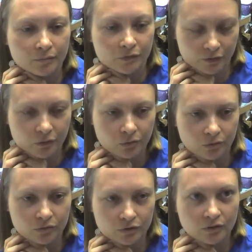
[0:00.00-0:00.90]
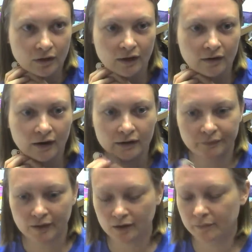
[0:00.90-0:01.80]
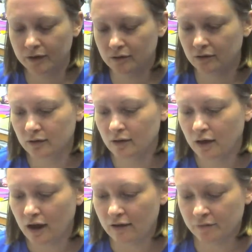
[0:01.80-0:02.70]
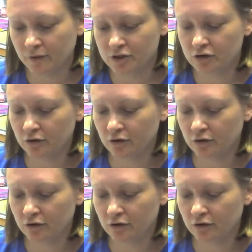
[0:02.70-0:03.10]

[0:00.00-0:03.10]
They're cool. I highly recommend. I have a bunch of